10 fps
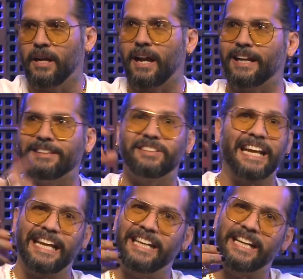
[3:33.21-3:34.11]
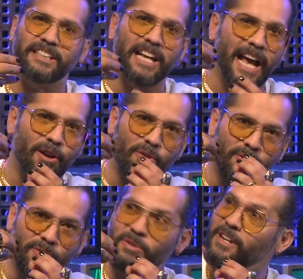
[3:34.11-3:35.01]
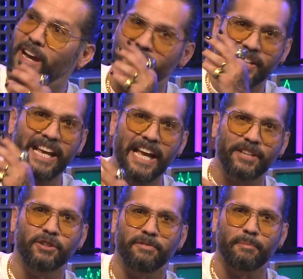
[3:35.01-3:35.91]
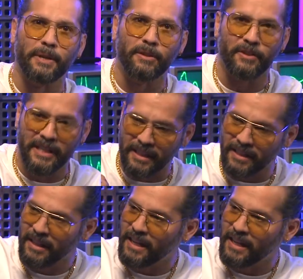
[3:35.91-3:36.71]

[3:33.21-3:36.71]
and he's like eating a taco at the edge of a building.